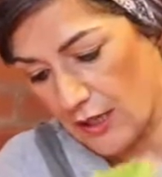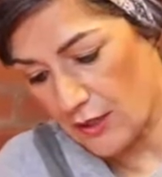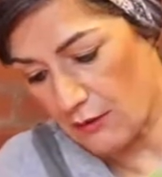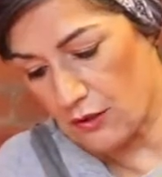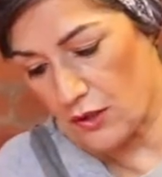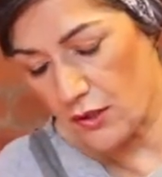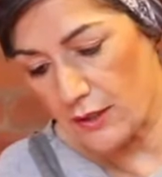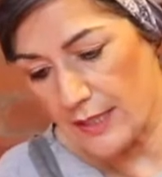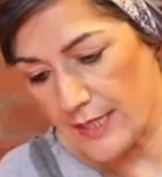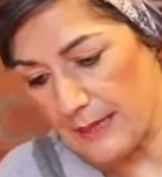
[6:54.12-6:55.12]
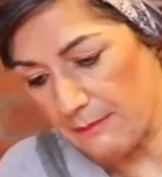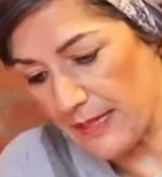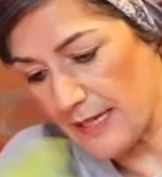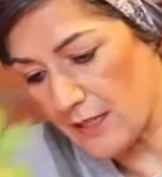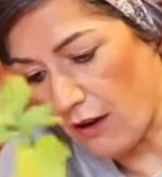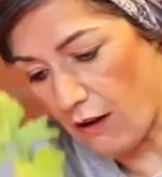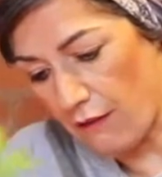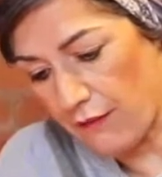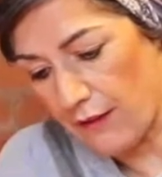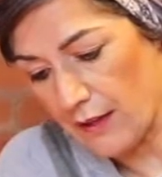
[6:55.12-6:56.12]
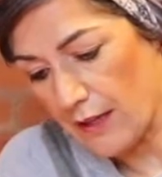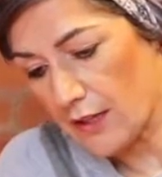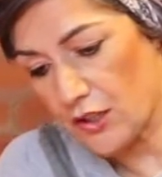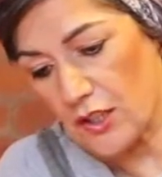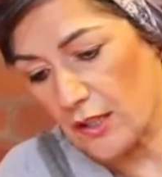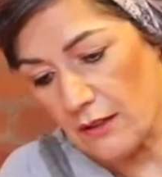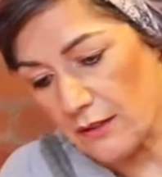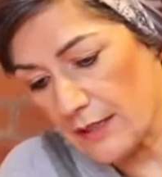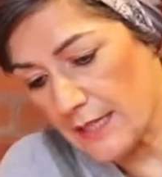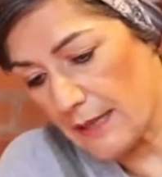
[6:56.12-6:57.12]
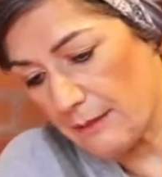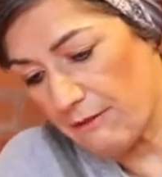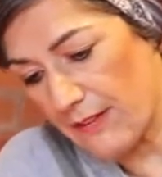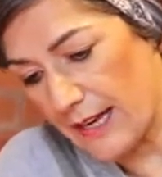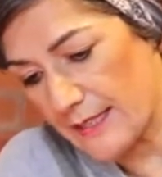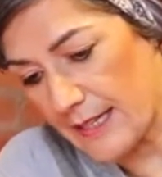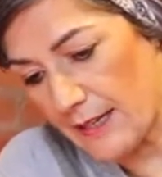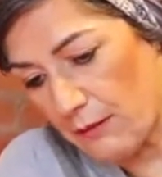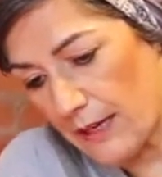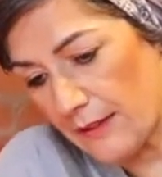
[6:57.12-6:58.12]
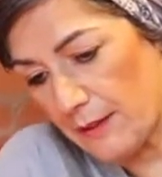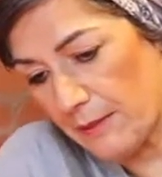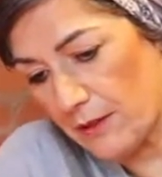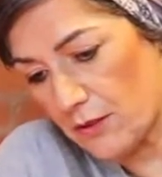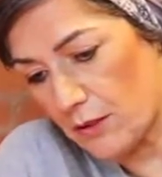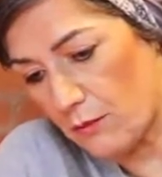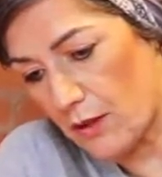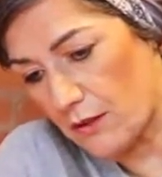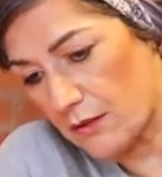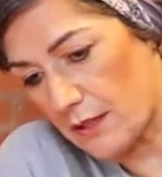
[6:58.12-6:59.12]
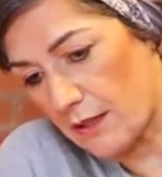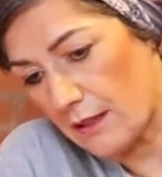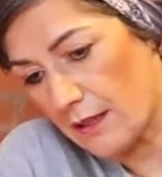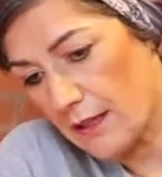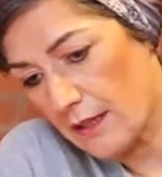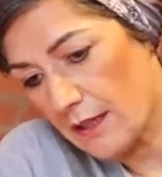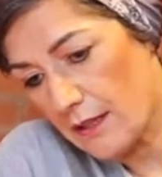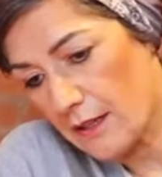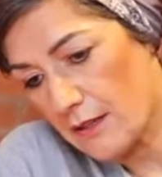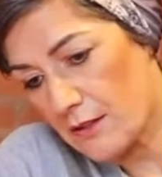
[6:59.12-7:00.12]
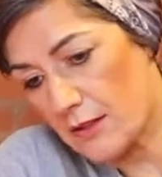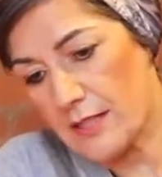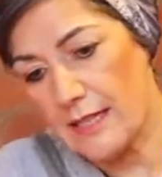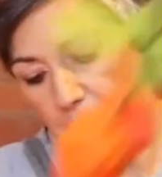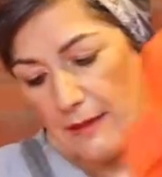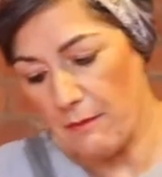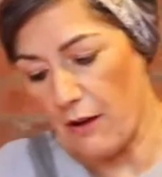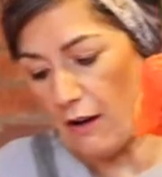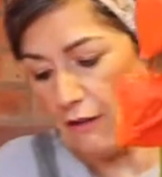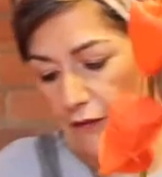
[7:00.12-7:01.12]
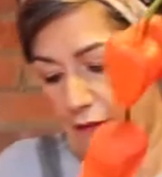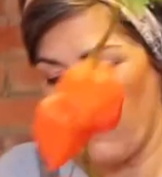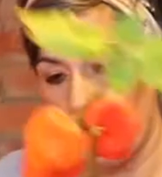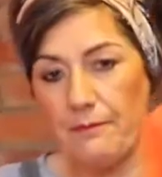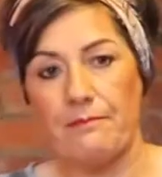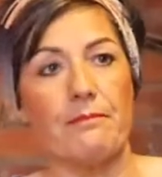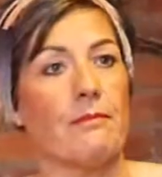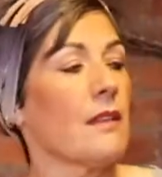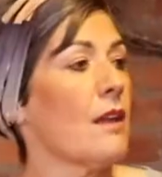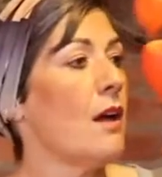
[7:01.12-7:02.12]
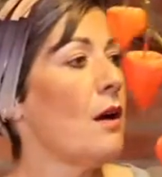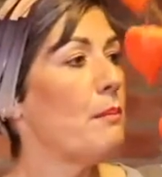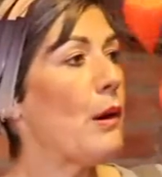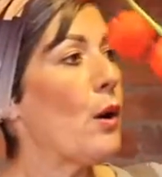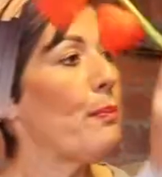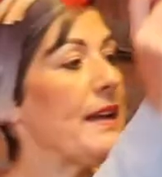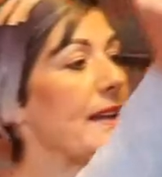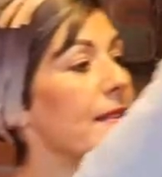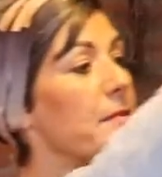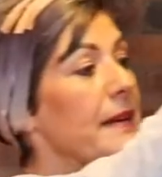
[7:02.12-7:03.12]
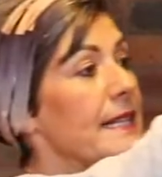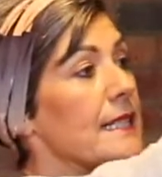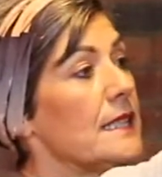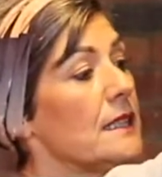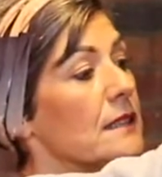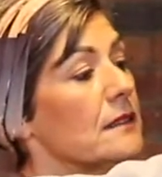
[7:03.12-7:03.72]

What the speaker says: So we're just going to snip these off, because you're not going to see them in vase anyway, they'll be under water. So snip them off, pop it in the middle,